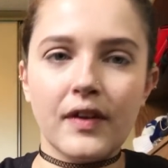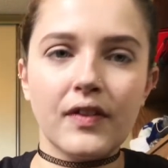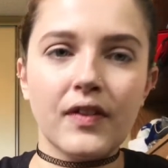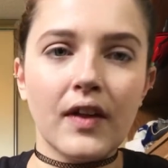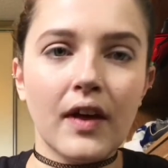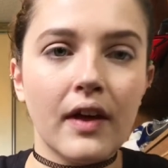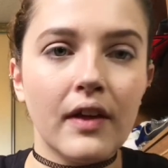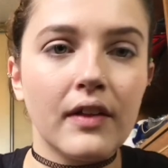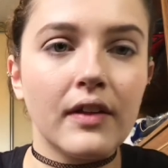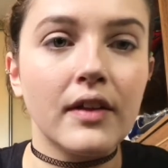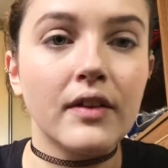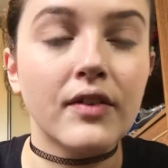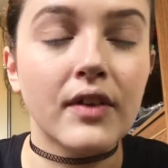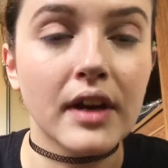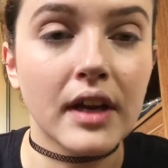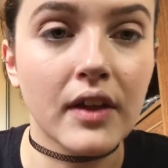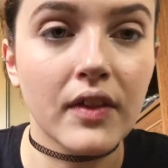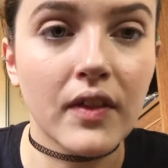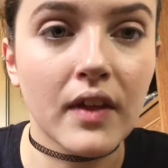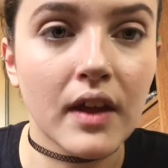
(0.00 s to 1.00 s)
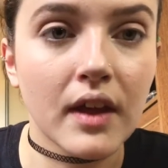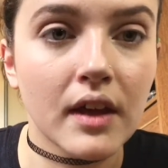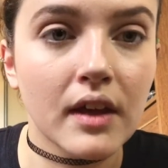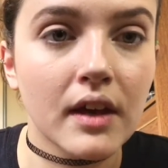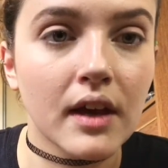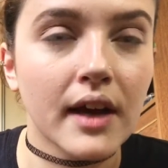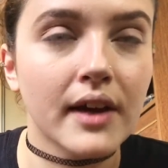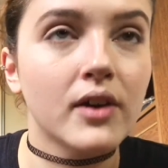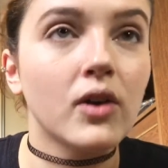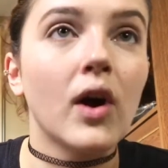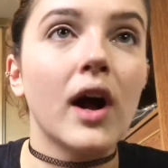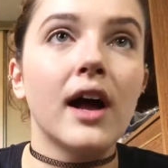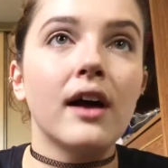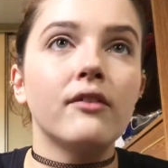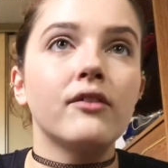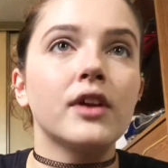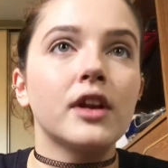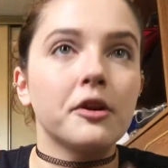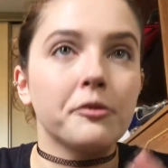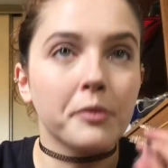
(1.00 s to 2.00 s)
like that. If anything, I don't
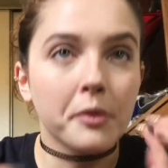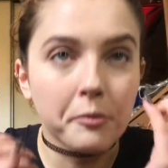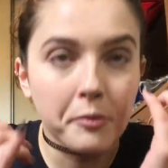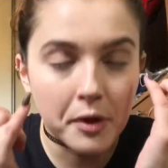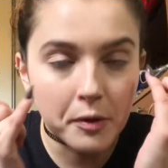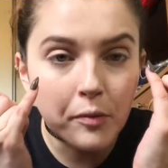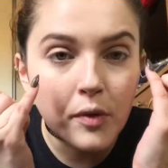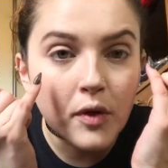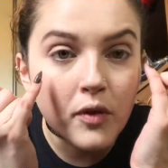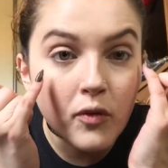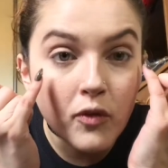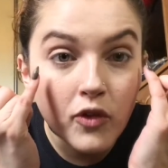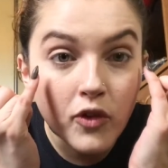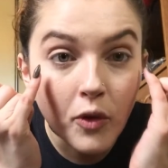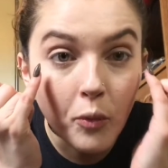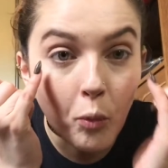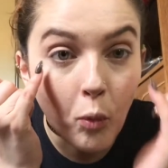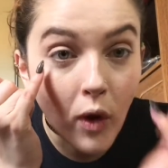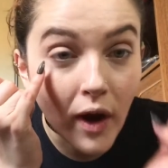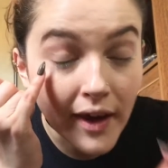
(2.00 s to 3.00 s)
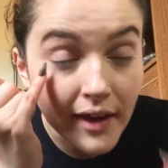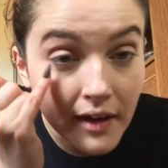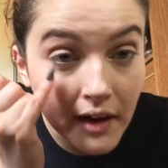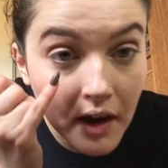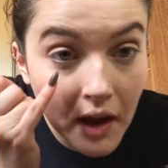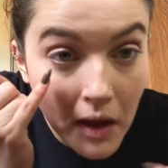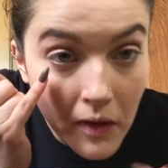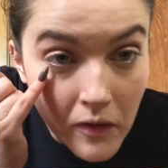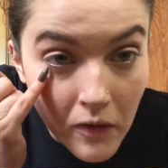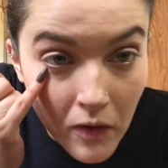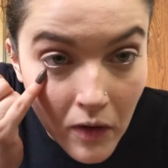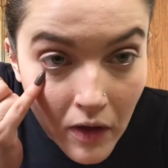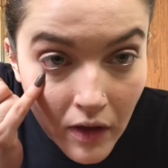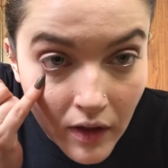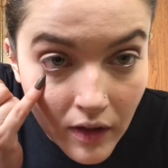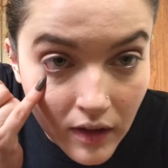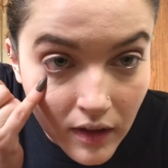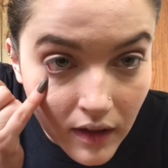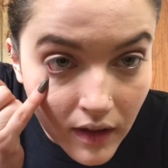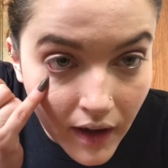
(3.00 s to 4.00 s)
have any, but maybe some white
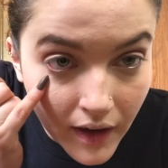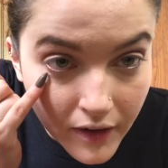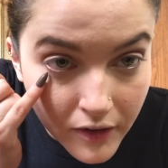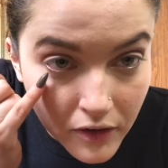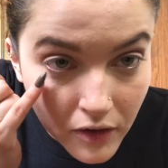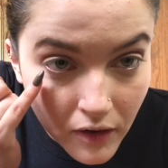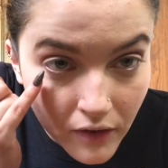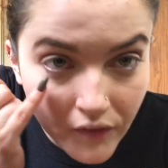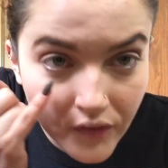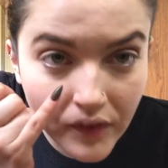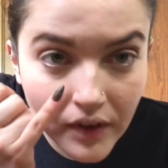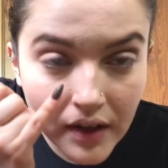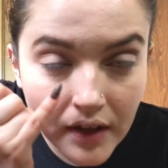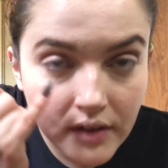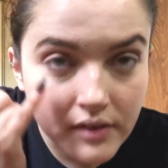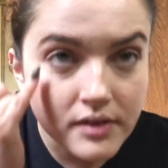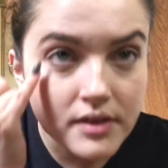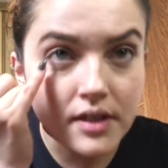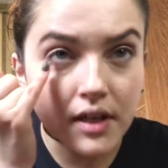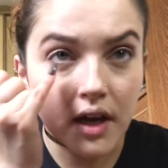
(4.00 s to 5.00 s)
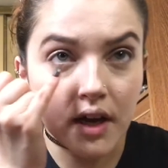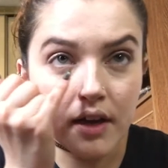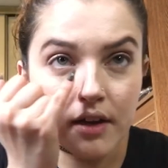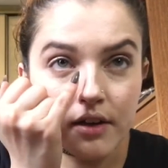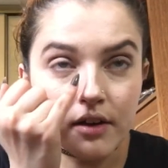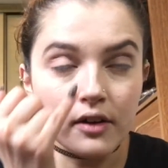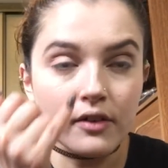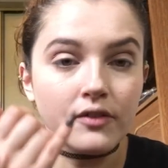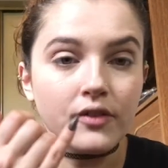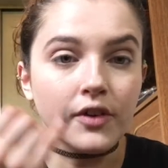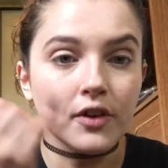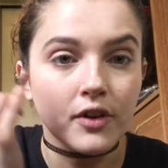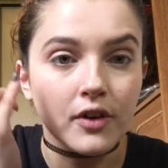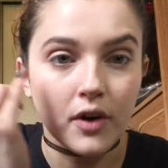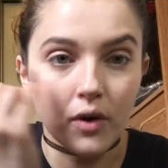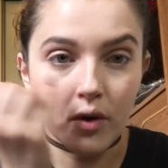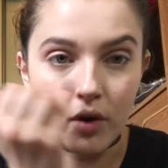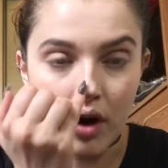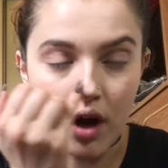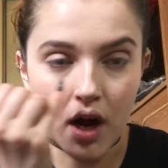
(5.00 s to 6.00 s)
liner on the inside of
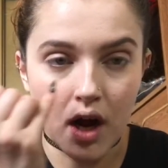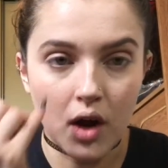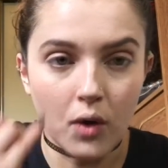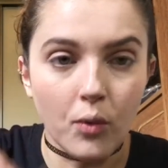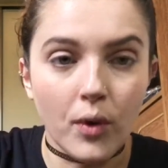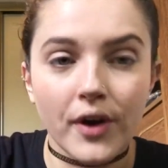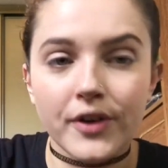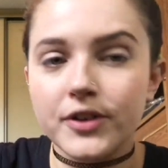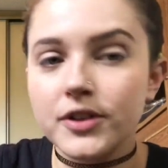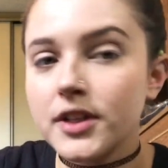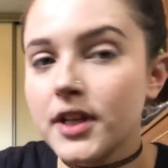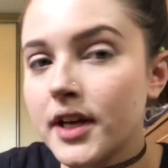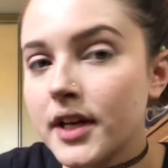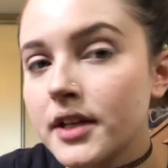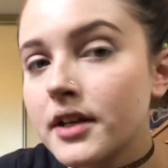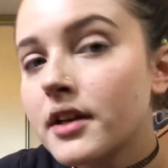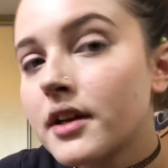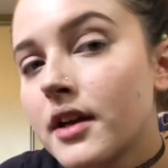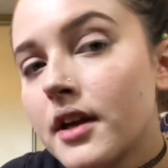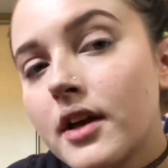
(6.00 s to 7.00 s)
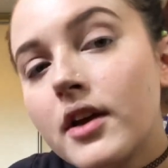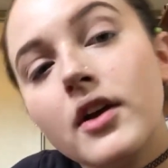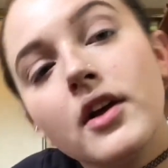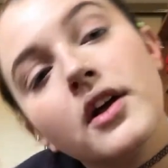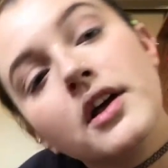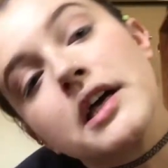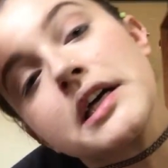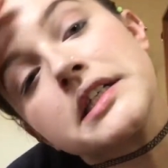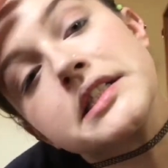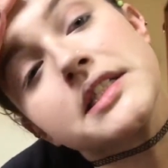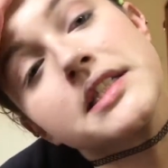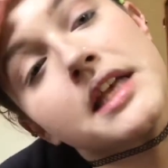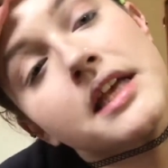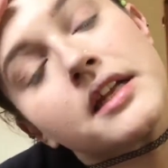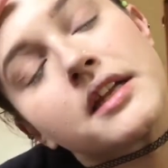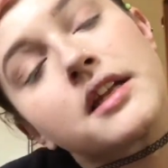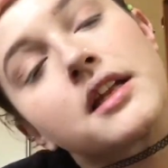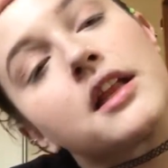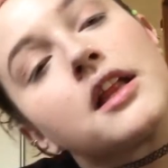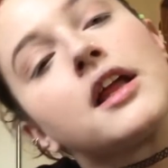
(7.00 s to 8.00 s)
your waterline, because
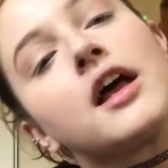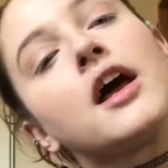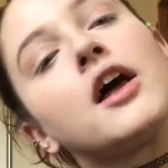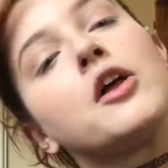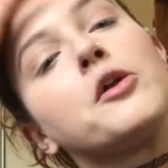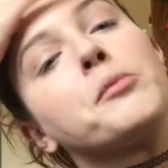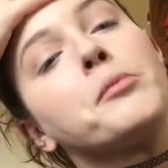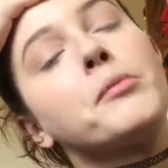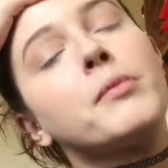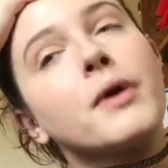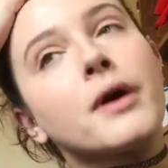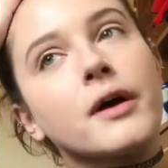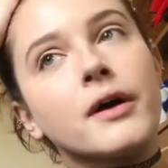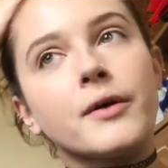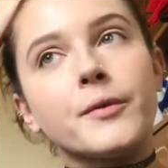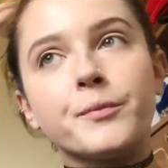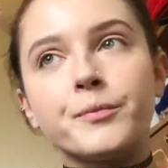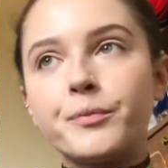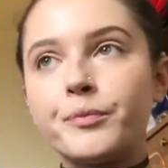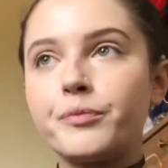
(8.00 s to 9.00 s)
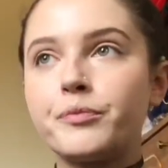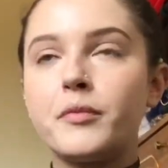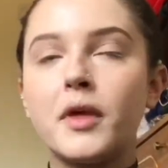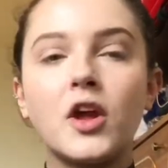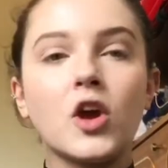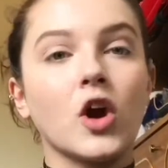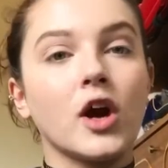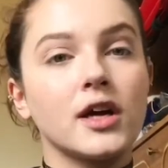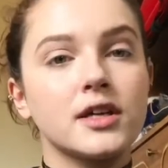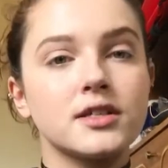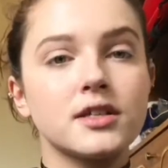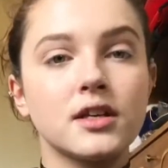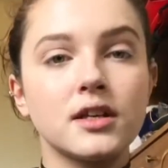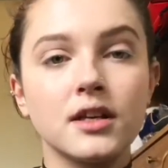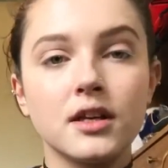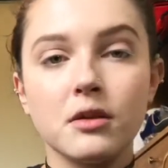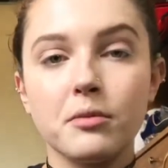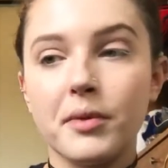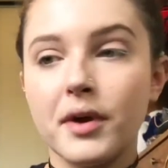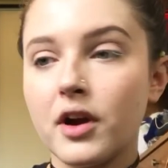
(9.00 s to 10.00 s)
then it'll help make your eyes look a
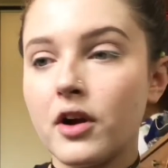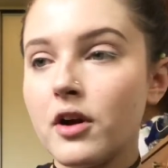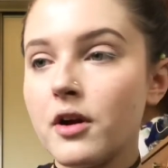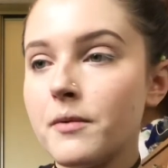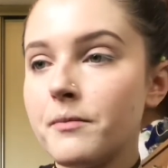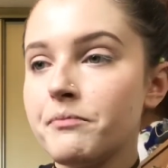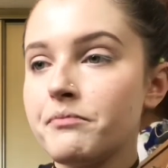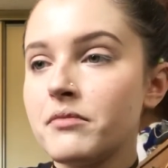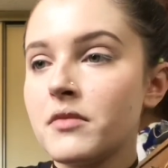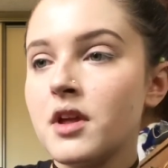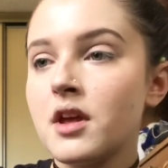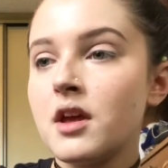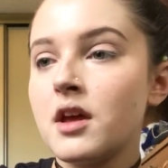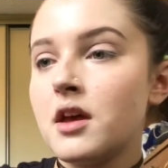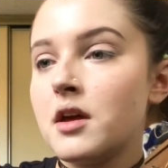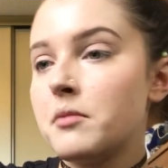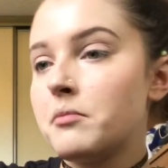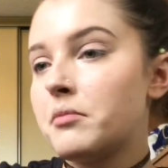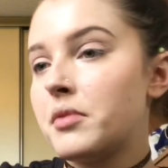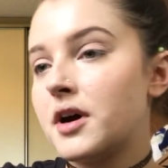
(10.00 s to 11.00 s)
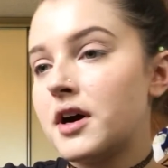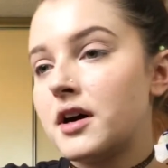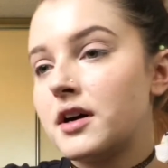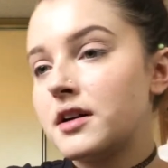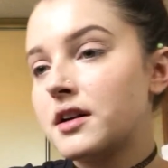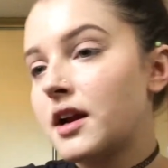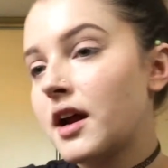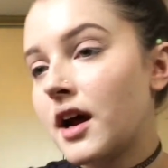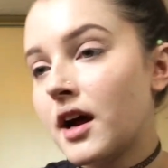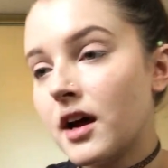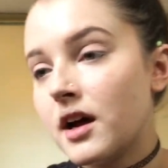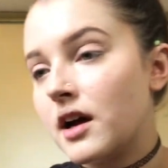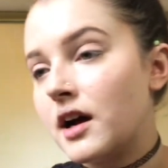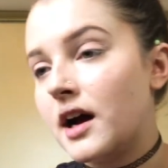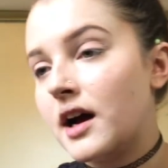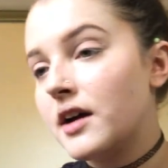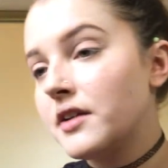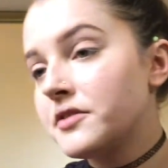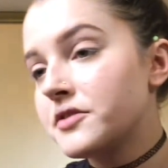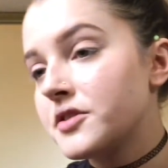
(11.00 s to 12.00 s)
little bigger. But
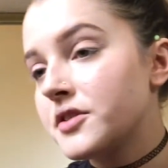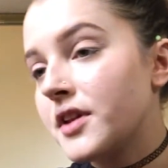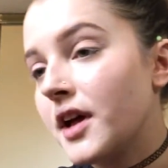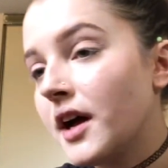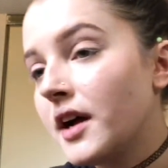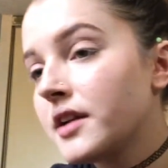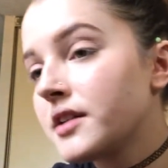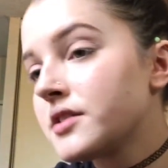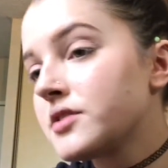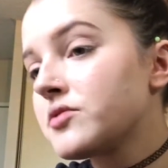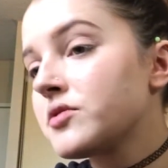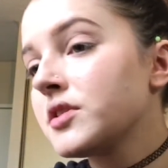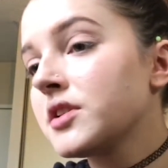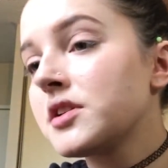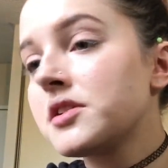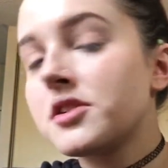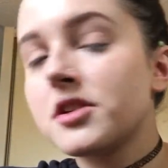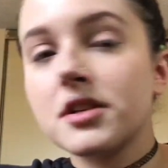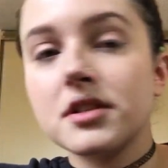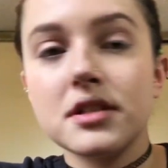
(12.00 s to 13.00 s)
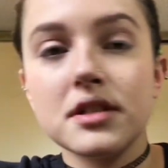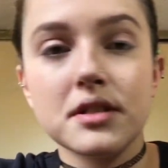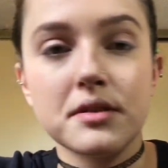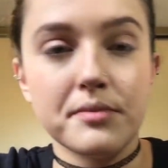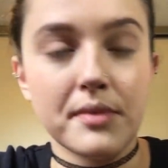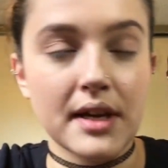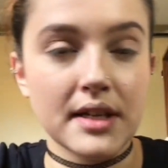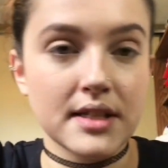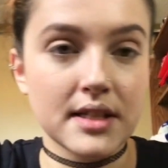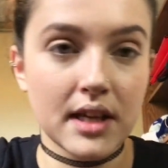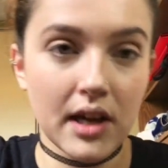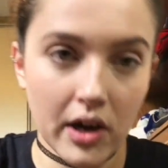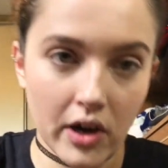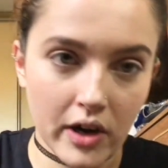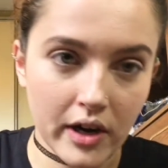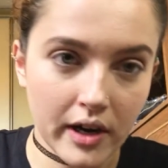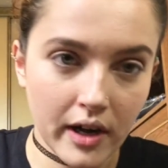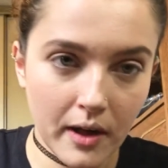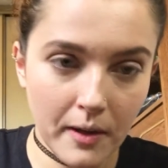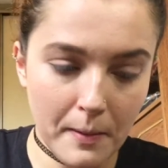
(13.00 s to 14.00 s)
after that is really just
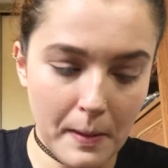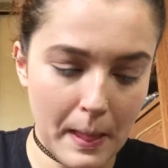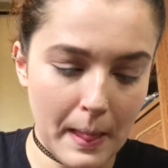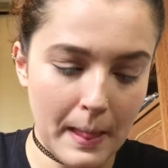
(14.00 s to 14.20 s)
mascara